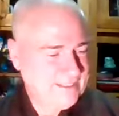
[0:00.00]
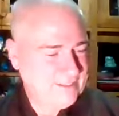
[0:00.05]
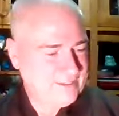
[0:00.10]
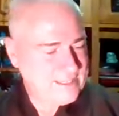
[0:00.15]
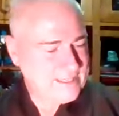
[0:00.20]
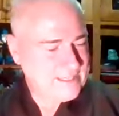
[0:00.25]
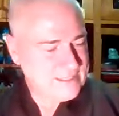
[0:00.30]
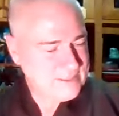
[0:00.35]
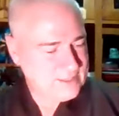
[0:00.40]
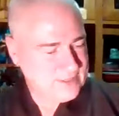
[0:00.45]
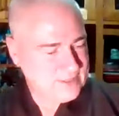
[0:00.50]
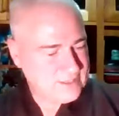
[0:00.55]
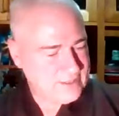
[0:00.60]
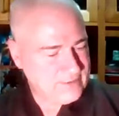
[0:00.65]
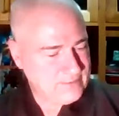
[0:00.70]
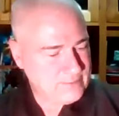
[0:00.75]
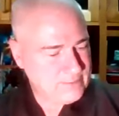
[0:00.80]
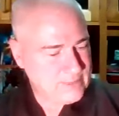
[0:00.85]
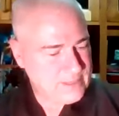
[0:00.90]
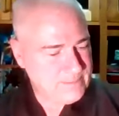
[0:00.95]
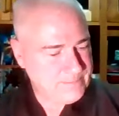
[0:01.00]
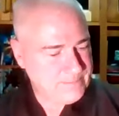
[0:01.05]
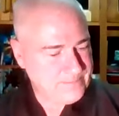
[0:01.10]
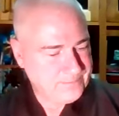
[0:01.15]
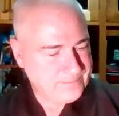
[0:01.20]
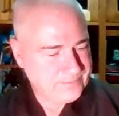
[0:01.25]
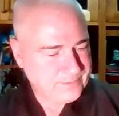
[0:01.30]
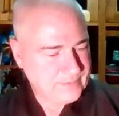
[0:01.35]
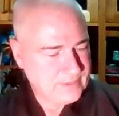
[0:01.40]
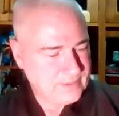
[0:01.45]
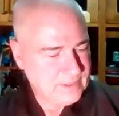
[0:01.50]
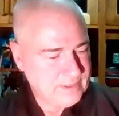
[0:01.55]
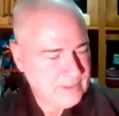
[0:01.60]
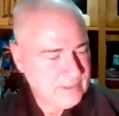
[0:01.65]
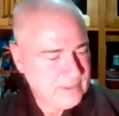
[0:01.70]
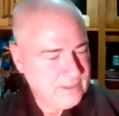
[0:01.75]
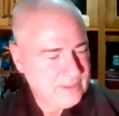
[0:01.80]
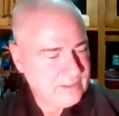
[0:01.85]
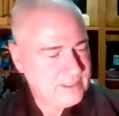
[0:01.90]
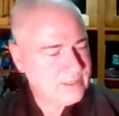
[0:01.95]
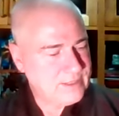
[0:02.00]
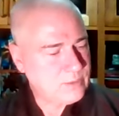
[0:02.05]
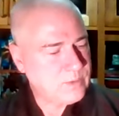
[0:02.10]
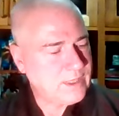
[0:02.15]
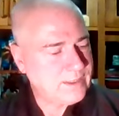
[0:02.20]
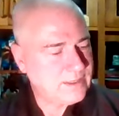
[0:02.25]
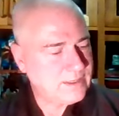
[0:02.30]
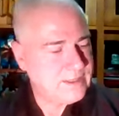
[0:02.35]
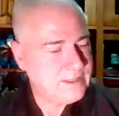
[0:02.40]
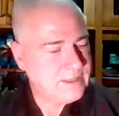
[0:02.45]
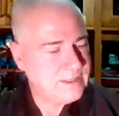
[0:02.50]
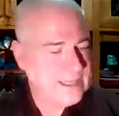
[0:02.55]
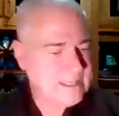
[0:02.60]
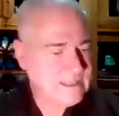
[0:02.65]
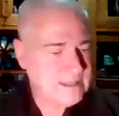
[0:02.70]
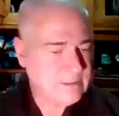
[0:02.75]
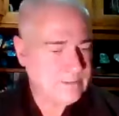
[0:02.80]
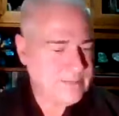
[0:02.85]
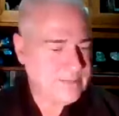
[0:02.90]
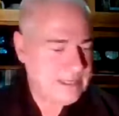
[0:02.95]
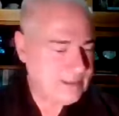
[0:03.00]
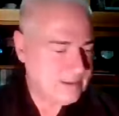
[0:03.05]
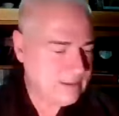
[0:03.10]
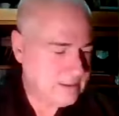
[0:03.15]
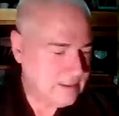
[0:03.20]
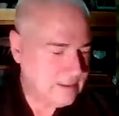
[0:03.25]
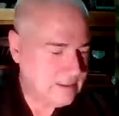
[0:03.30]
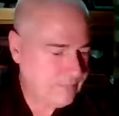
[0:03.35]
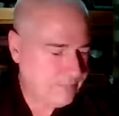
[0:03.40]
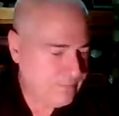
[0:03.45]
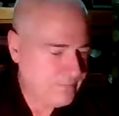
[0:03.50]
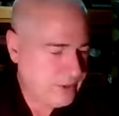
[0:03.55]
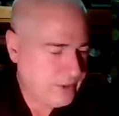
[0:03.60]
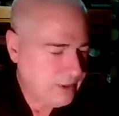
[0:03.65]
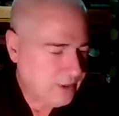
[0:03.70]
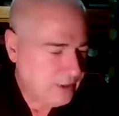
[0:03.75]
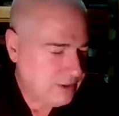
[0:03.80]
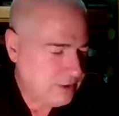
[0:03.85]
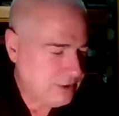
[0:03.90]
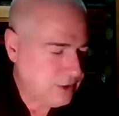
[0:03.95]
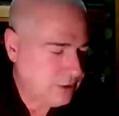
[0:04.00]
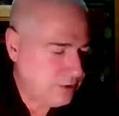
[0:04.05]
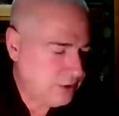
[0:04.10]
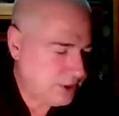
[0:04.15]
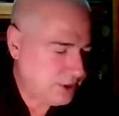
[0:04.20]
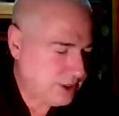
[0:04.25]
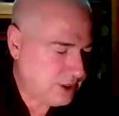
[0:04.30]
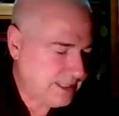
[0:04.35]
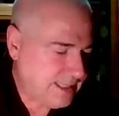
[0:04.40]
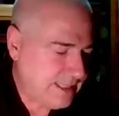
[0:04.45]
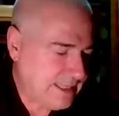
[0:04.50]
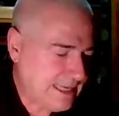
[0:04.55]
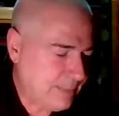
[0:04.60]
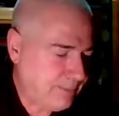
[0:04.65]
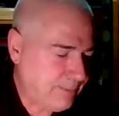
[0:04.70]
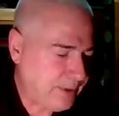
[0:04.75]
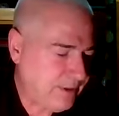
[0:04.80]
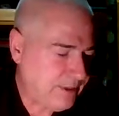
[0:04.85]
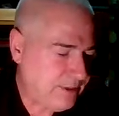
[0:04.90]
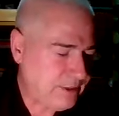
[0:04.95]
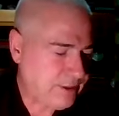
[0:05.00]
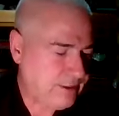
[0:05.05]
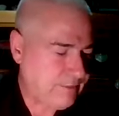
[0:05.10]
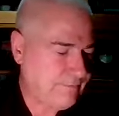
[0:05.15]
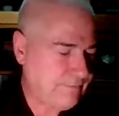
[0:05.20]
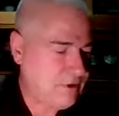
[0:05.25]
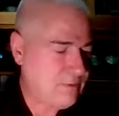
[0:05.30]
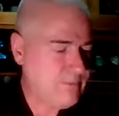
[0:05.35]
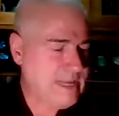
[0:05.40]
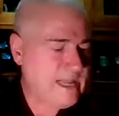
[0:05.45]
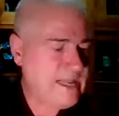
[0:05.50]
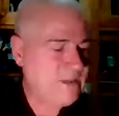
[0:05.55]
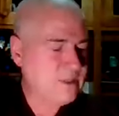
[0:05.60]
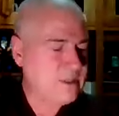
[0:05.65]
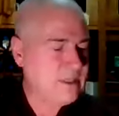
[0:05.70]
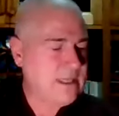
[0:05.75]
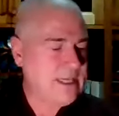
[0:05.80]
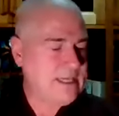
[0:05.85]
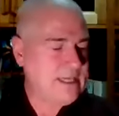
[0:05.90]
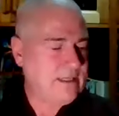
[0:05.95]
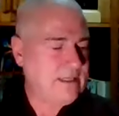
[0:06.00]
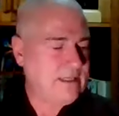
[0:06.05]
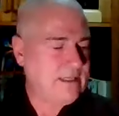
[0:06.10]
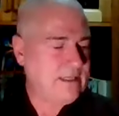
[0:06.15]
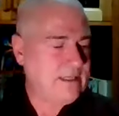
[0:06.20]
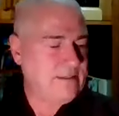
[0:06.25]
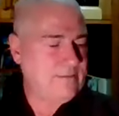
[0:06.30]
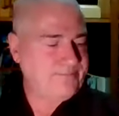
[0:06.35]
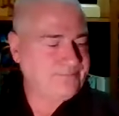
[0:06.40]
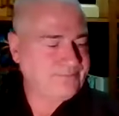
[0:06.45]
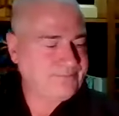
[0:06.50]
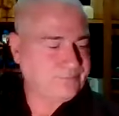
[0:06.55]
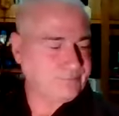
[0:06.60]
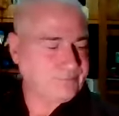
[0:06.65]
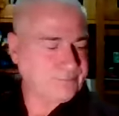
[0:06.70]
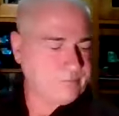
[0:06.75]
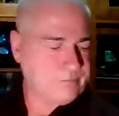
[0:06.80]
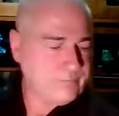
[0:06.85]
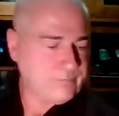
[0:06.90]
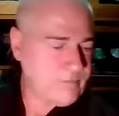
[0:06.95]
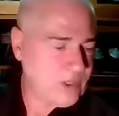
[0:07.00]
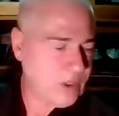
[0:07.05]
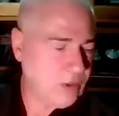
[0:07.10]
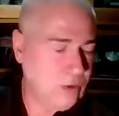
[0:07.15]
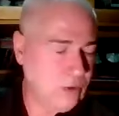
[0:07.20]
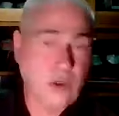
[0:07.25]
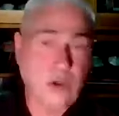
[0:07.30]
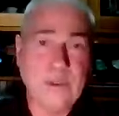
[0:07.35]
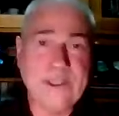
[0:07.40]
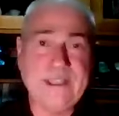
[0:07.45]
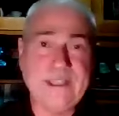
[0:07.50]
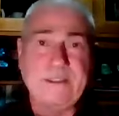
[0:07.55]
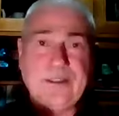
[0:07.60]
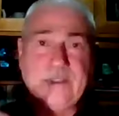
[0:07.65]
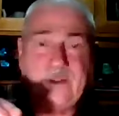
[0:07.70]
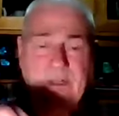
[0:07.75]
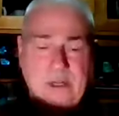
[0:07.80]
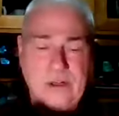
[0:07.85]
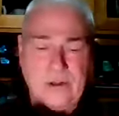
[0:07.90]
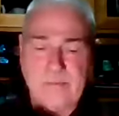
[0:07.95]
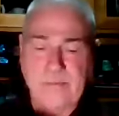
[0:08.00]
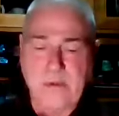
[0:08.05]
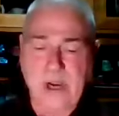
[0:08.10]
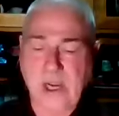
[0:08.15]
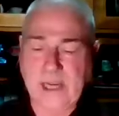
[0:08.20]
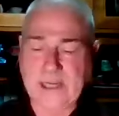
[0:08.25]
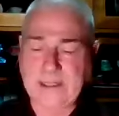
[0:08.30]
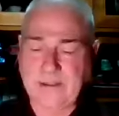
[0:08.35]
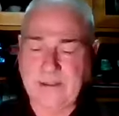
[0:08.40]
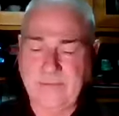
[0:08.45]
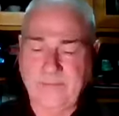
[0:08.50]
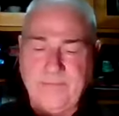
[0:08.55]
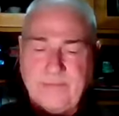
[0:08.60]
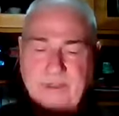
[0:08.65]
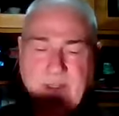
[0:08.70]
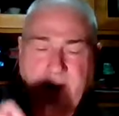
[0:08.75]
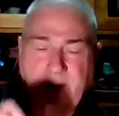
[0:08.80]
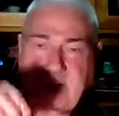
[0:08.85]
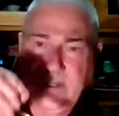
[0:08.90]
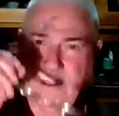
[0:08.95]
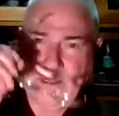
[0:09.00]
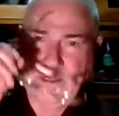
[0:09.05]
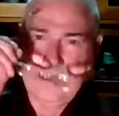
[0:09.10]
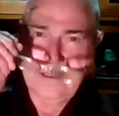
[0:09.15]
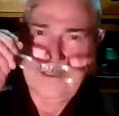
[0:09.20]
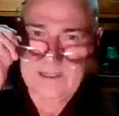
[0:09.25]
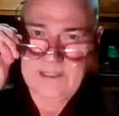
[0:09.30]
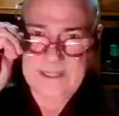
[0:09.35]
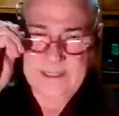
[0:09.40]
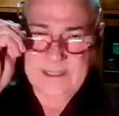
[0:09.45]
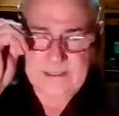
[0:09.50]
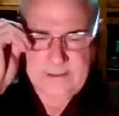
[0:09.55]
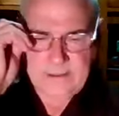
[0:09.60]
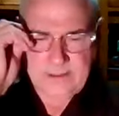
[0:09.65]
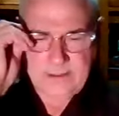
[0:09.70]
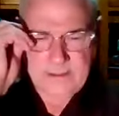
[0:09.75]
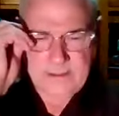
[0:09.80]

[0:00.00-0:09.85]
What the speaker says: All right, so this one today is about don't seek happiness from outside. Look within your own mind, okay?